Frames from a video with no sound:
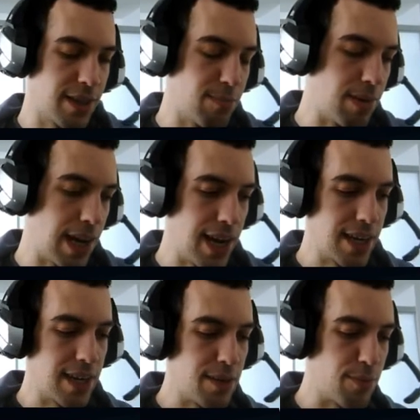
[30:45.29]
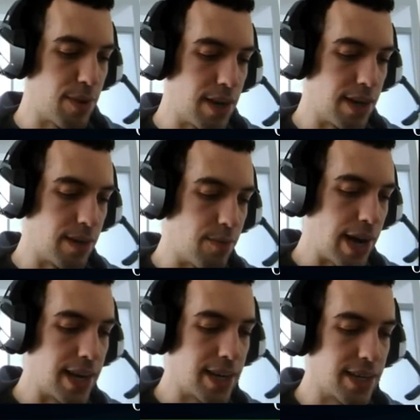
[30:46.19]
blindly
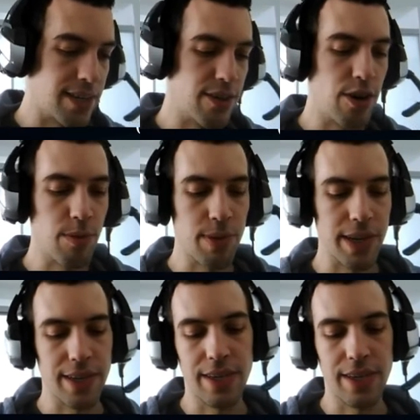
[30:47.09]
writing it and hoping